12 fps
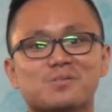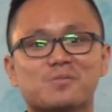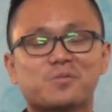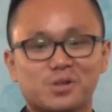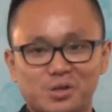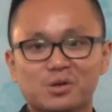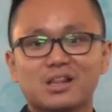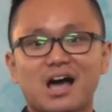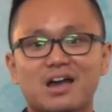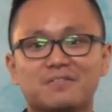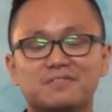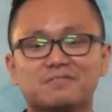for your
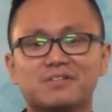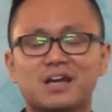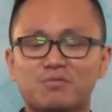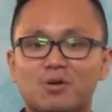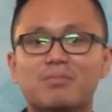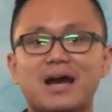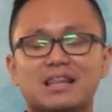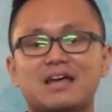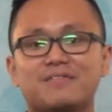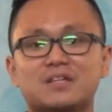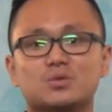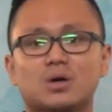life and for my
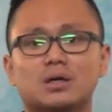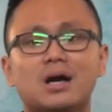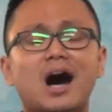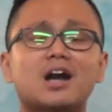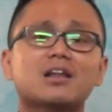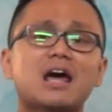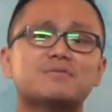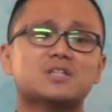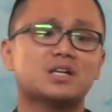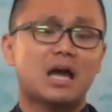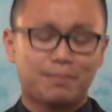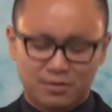life as well. Our lives
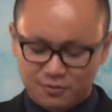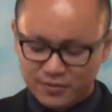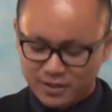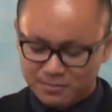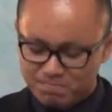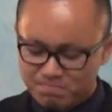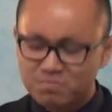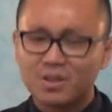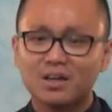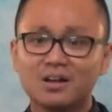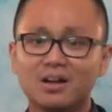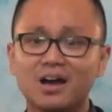are not perfect.
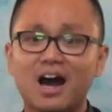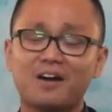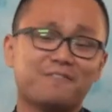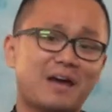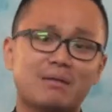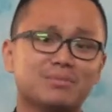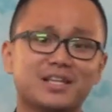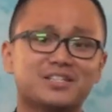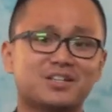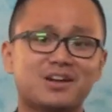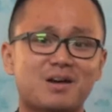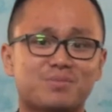Our families
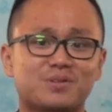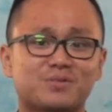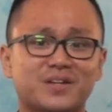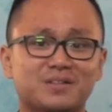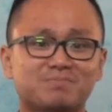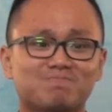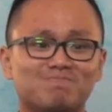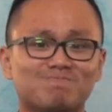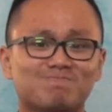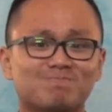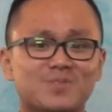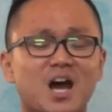are not perfect.
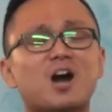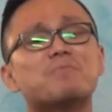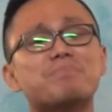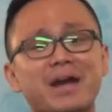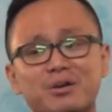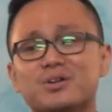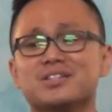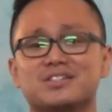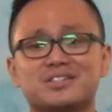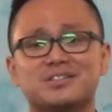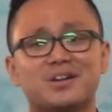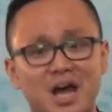Our
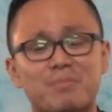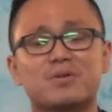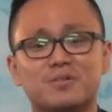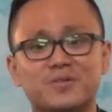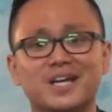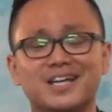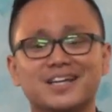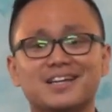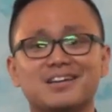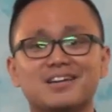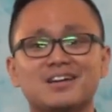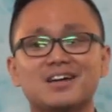parents are not perfect.
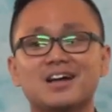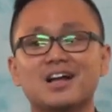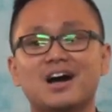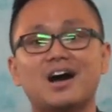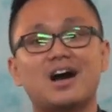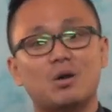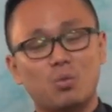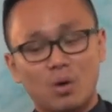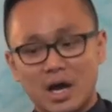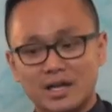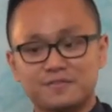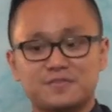Our
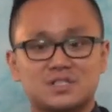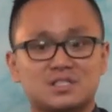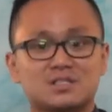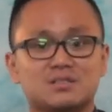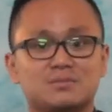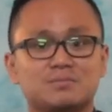wives,